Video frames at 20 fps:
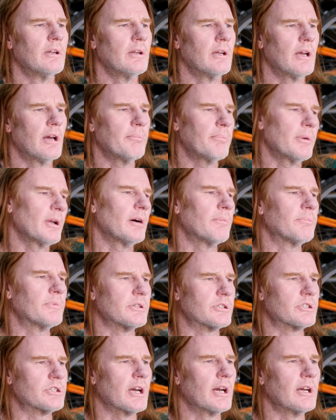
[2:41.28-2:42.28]
and be able
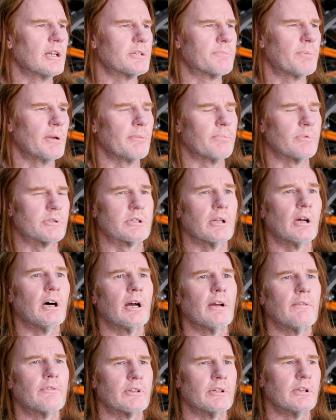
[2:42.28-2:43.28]
to change people's
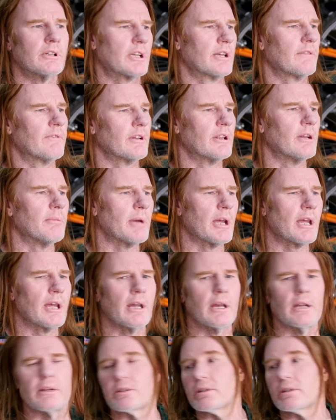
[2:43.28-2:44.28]
lives and giving them a hand